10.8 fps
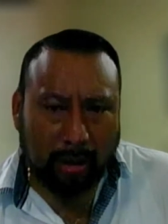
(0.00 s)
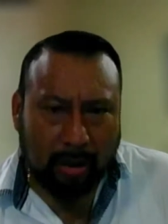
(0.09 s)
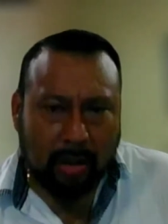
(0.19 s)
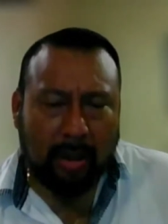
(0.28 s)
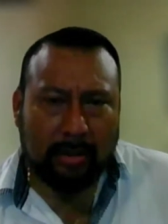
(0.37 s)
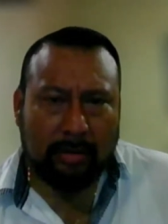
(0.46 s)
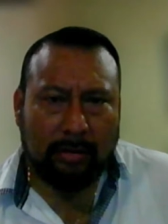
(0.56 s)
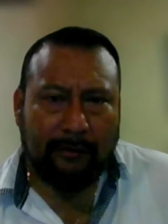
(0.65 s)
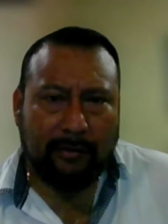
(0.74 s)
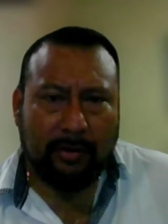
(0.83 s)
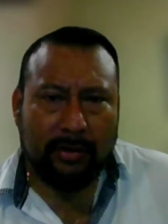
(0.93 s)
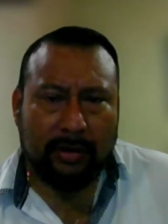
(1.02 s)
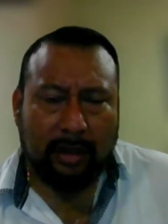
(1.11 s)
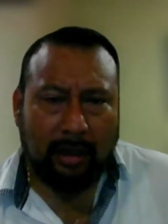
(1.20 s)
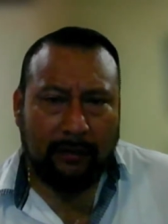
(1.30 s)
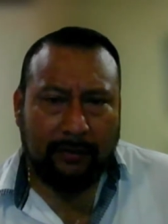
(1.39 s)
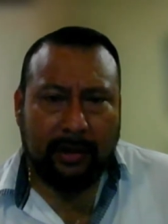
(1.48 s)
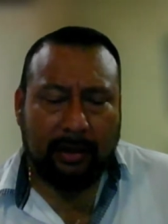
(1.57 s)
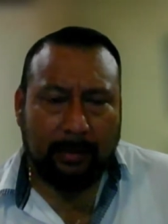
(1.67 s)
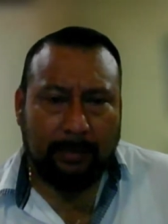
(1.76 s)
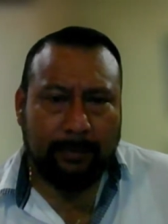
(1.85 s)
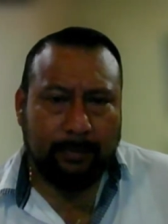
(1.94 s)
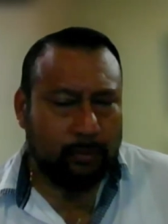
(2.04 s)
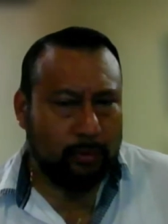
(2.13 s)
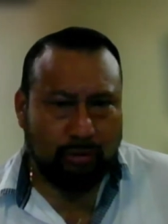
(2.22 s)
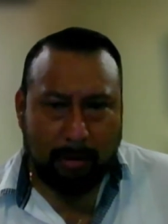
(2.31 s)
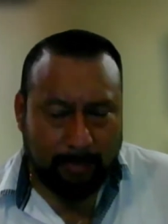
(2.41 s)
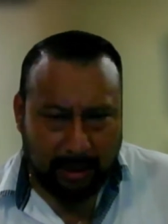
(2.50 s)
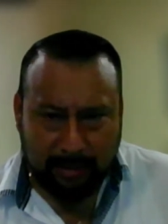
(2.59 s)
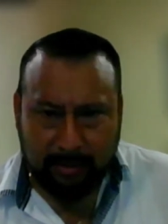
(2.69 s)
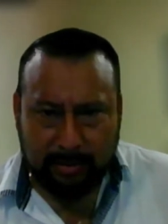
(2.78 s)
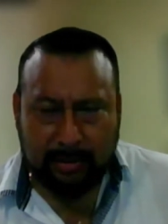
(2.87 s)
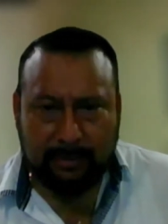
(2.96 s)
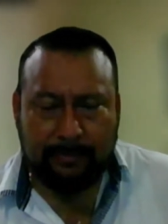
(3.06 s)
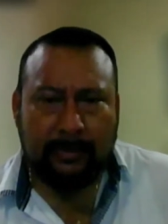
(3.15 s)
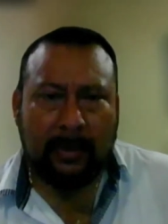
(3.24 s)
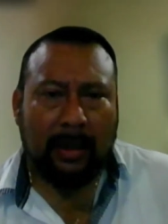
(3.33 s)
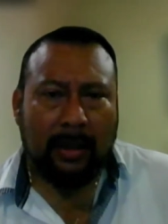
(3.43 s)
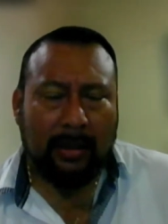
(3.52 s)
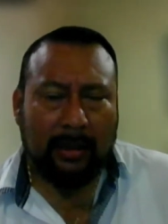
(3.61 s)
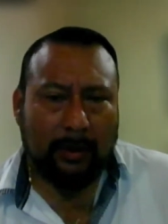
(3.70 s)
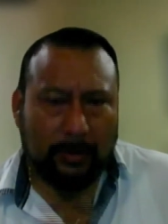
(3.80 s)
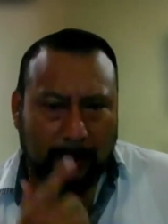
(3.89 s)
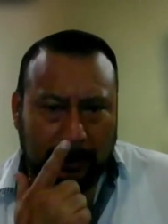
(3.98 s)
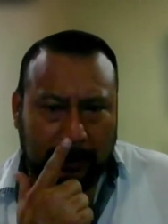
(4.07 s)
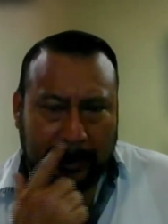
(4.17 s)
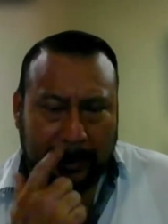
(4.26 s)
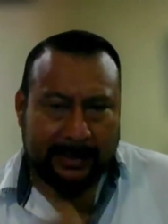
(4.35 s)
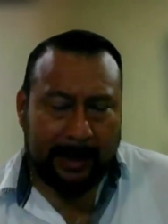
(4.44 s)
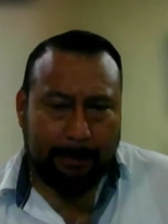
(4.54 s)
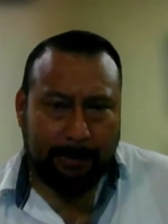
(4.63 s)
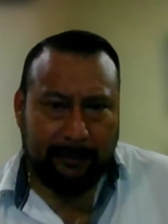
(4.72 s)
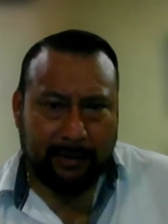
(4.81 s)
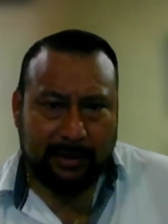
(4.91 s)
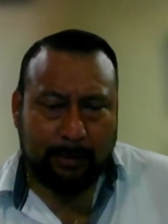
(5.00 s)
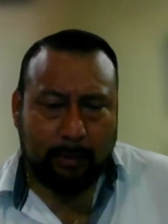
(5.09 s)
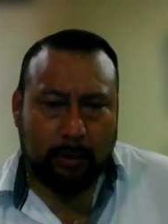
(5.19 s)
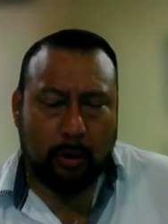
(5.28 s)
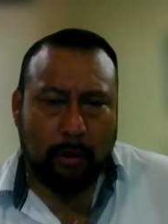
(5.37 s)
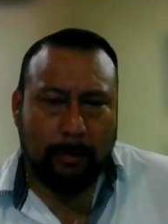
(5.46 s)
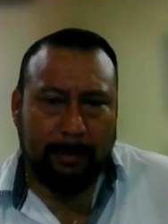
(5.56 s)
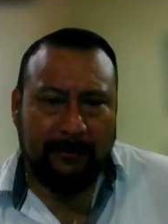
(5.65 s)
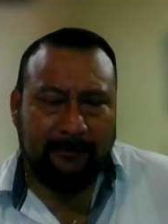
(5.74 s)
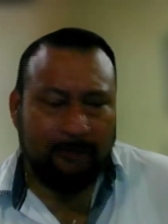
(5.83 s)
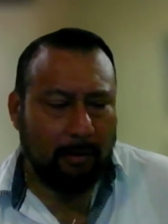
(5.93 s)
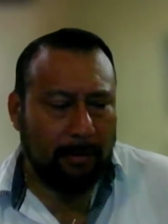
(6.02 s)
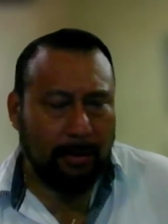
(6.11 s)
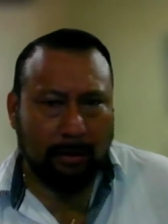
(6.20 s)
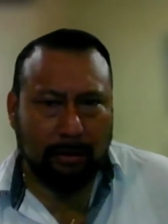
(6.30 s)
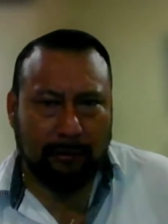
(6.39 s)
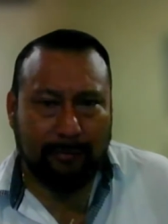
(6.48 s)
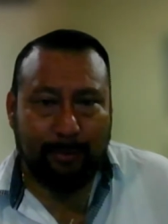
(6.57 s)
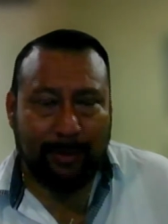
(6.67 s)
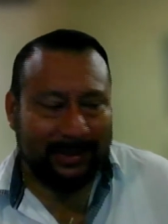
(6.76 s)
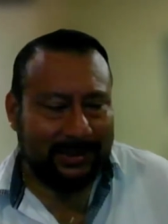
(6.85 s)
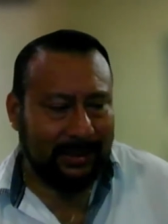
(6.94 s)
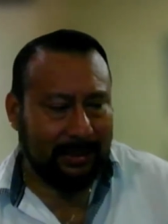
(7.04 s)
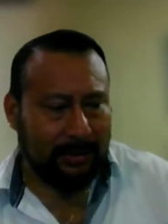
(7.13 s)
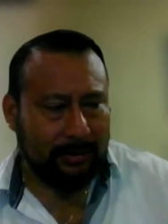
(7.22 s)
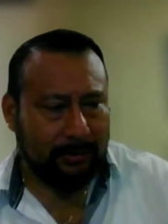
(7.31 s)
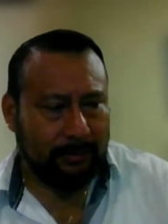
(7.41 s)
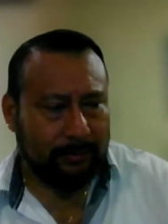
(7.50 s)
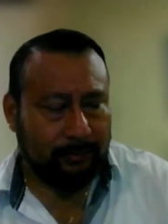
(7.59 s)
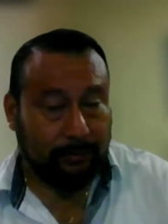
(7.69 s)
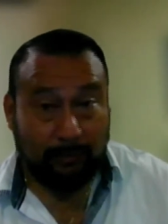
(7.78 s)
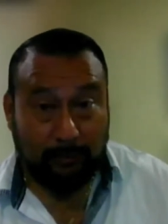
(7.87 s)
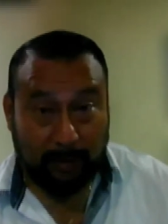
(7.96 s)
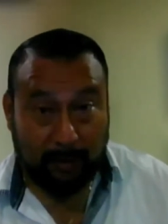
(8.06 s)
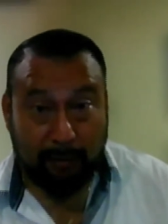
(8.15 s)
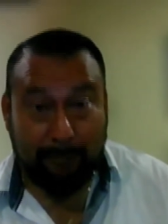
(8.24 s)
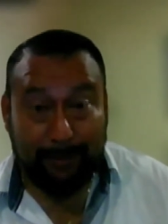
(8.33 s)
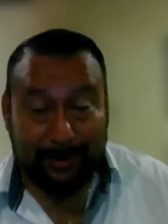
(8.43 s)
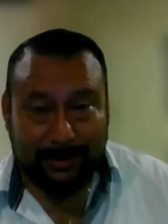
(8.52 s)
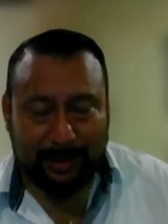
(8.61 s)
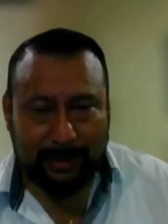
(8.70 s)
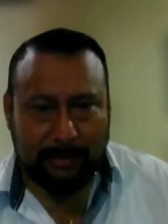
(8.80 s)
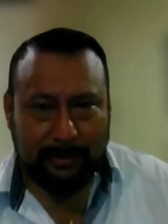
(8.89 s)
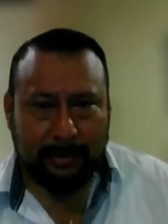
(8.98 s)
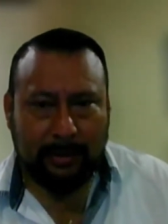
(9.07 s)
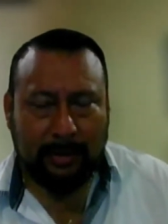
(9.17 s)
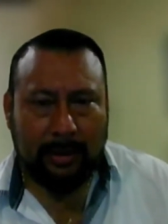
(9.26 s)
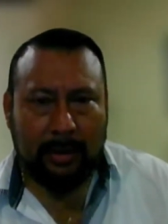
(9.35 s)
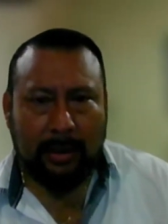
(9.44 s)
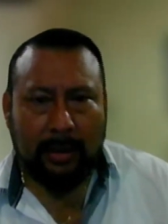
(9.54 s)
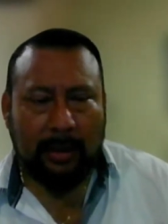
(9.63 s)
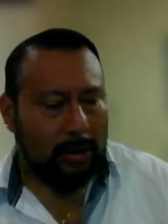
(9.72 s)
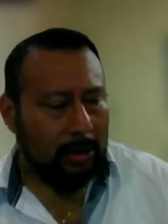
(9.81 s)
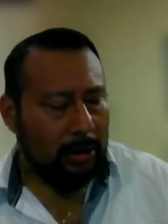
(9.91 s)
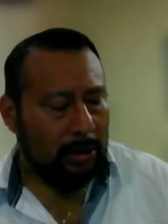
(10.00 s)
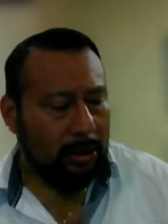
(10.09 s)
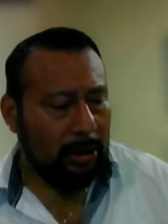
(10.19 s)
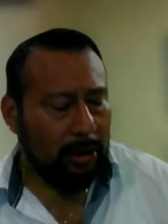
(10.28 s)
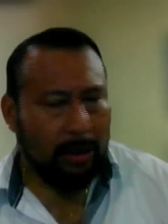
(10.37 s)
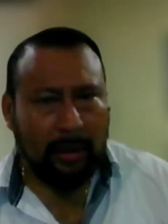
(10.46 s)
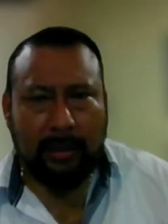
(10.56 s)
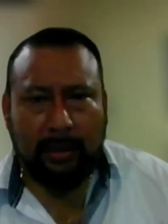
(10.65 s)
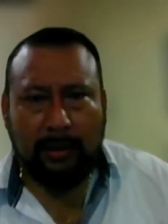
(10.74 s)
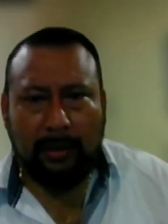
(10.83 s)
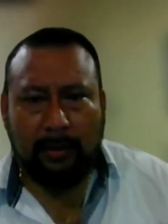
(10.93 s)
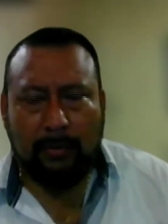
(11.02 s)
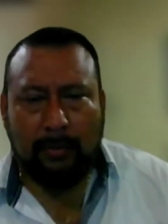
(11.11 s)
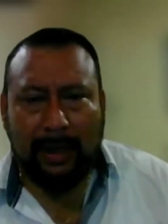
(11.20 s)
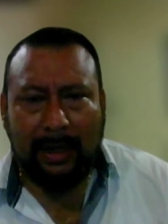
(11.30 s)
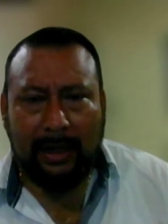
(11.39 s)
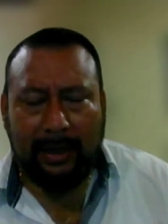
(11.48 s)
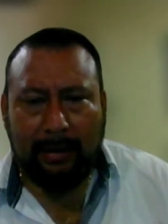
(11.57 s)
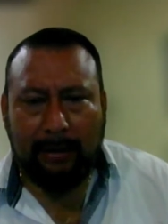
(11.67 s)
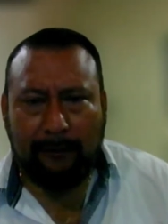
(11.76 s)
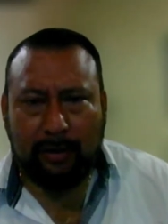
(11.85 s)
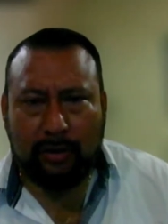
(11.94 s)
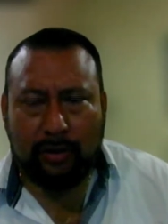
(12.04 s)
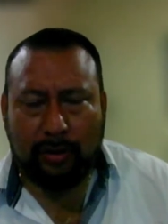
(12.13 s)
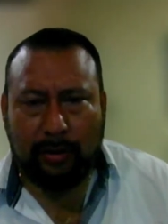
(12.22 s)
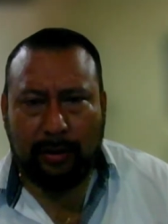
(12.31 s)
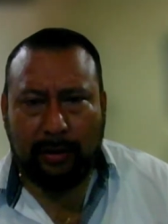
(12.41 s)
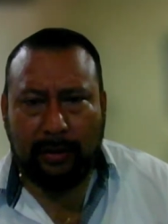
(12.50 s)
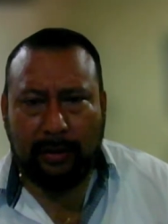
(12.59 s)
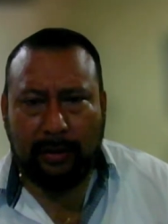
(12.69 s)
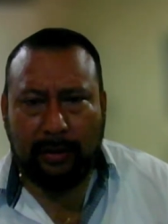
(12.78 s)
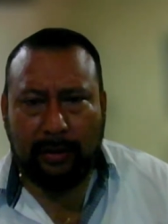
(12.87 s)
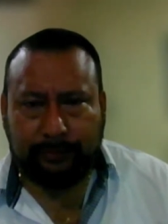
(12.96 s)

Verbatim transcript: the cost of goods have gone up tremendously. There was one example, for example, corned beef coming out of Brazil. Brazil. The one leg of the journey